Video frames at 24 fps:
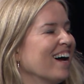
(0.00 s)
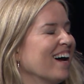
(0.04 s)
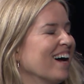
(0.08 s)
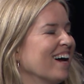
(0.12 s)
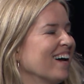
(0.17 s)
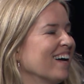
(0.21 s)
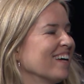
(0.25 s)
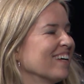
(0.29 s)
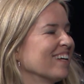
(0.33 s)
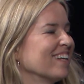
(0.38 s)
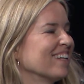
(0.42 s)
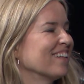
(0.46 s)
what,
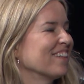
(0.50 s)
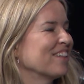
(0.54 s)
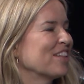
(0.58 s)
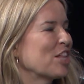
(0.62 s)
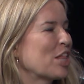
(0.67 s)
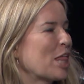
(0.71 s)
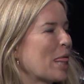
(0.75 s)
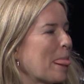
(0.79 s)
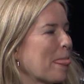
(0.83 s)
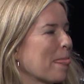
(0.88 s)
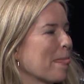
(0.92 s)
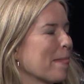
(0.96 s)
what's
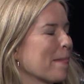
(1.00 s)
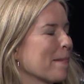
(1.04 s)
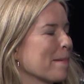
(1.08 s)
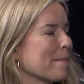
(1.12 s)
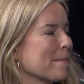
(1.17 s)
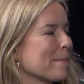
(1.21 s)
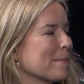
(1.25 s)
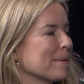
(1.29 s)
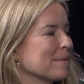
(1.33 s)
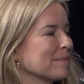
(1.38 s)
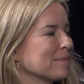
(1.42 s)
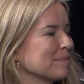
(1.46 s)
fascinating to
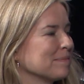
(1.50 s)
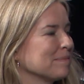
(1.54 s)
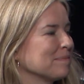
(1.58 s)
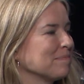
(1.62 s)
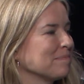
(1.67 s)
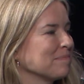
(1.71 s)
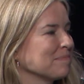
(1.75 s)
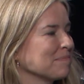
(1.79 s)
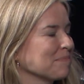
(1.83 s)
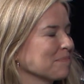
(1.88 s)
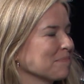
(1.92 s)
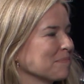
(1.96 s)
think
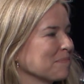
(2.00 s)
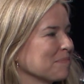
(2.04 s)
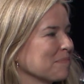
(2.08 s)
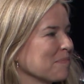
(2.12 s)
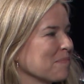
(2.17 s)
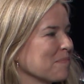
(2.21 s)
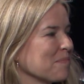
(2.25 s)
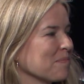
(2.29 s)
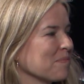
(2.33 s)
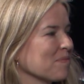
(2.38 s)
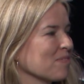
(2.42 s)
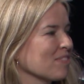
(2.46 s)
about is that
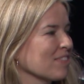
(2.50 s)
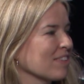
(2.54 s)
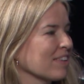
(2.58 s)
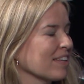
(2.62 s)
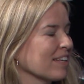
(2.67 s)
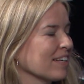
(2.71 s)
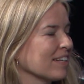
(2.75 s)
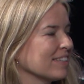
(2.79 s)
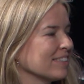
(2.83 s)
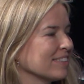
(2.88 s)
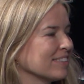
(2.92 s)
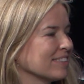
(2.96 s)
maybe we're
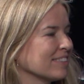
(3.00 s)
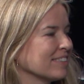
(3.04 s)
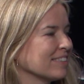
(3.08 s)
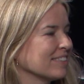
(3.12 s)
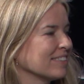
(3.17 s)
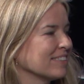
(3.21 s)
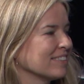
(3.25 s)
arrogant to